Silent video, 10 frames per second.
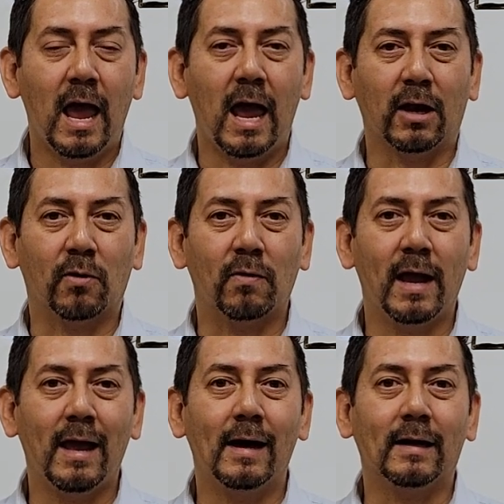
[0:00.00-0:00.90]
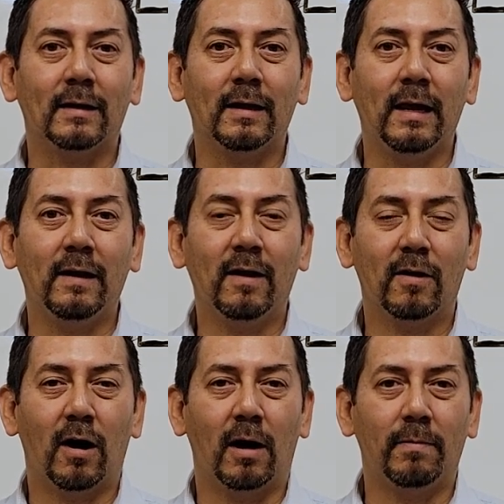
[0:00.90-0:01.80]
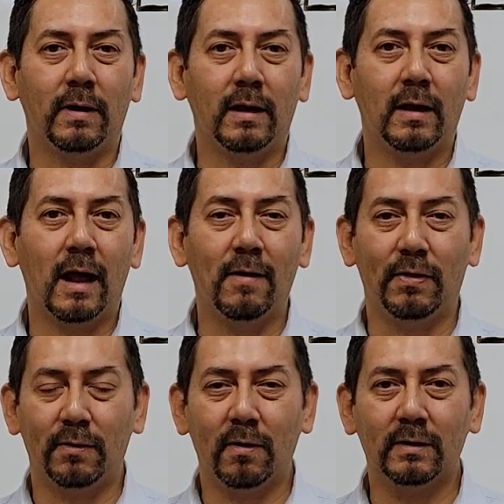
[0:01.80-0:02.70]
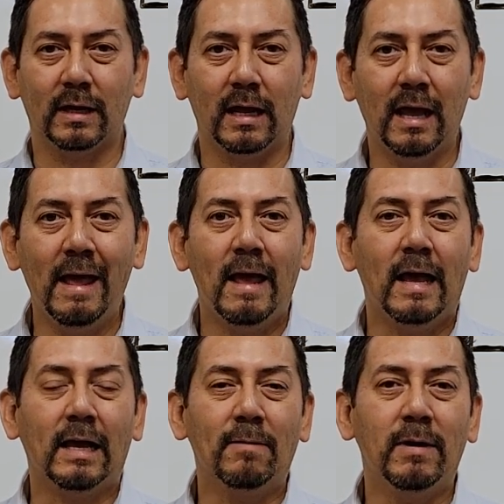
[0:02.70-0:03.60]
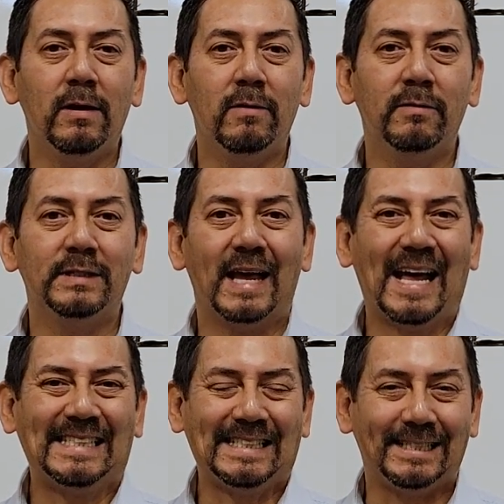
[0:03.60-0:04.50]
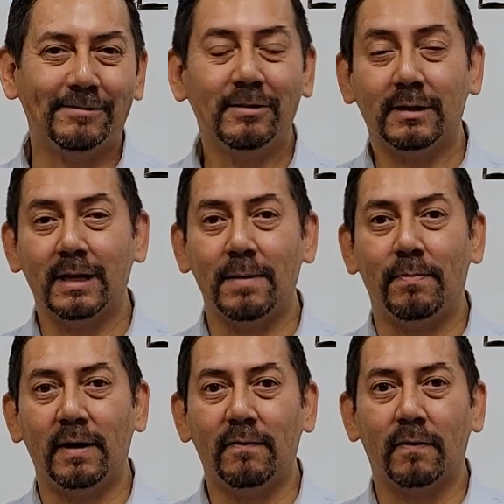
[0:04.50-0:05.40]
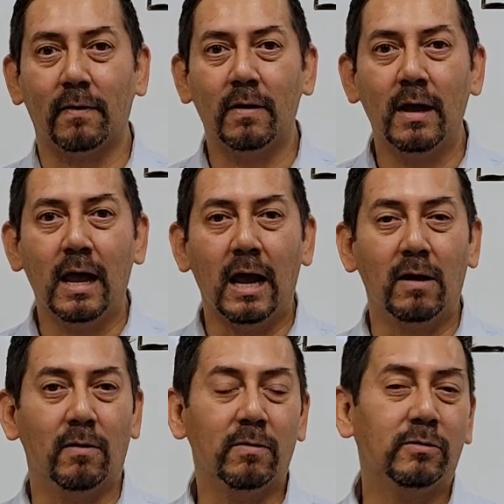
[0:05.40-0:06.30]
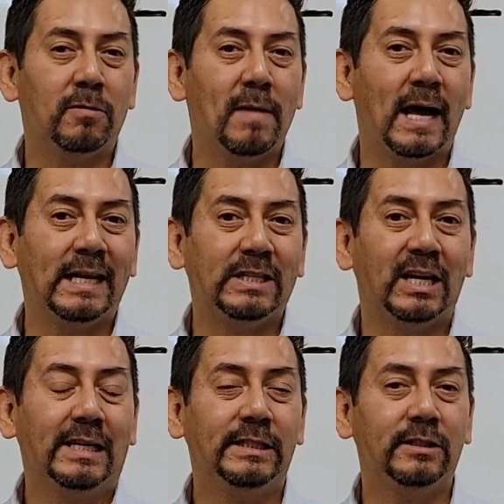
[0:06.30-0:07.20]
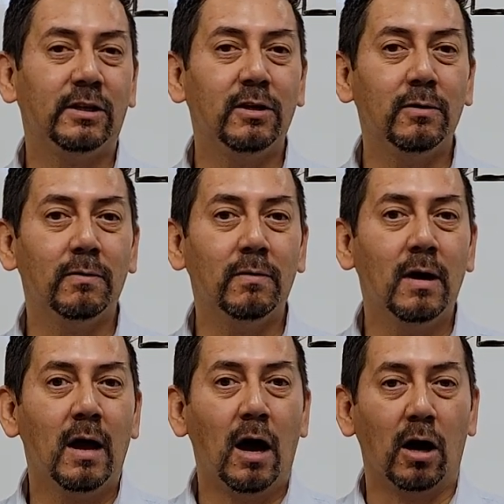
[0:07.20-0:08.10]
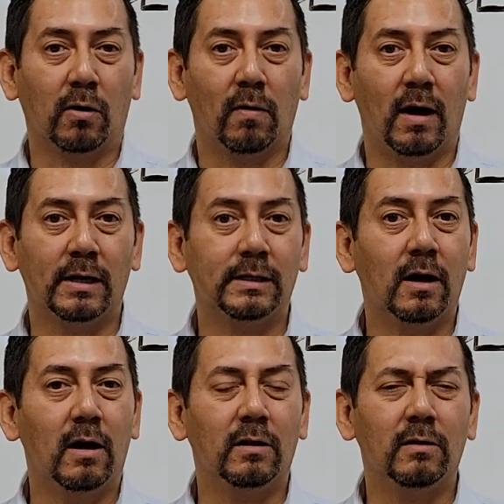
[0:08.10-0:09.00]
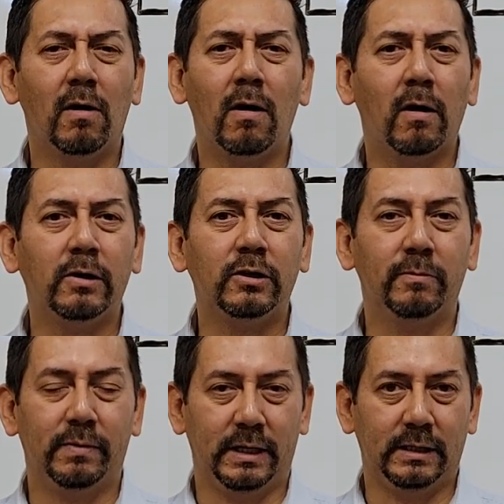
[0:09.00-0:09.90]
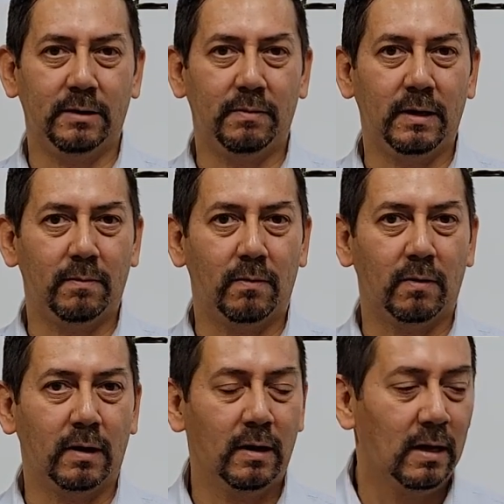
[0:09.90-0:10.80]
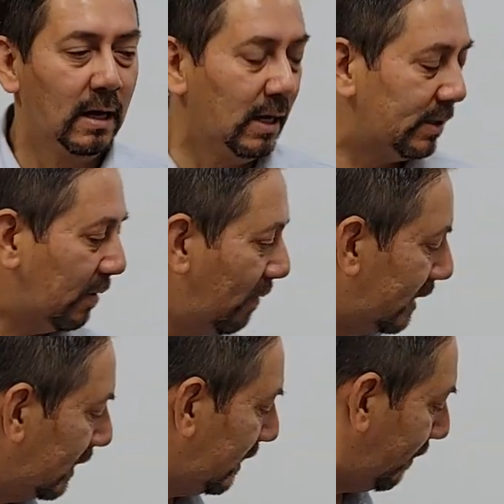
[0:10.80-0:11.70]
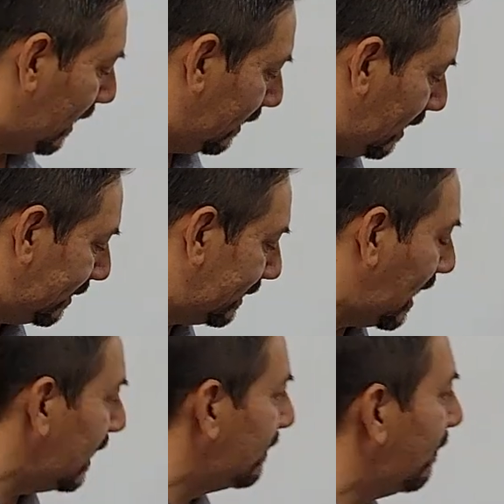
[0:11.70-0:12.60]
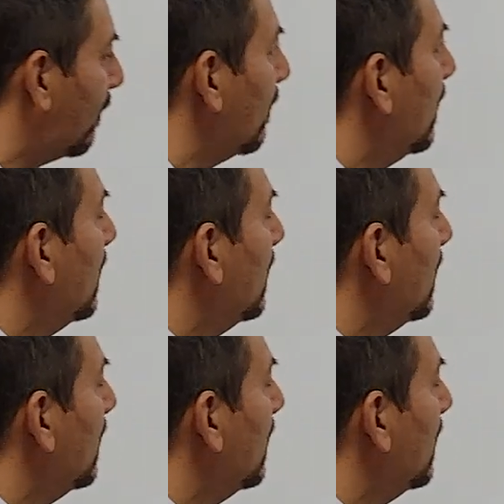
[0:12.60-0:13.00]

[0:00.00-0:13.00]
and create a clean copy. And thirdly, it can be used as a zero delay buffer in order to manage skew across a large PCB board. So what does PLL stand for?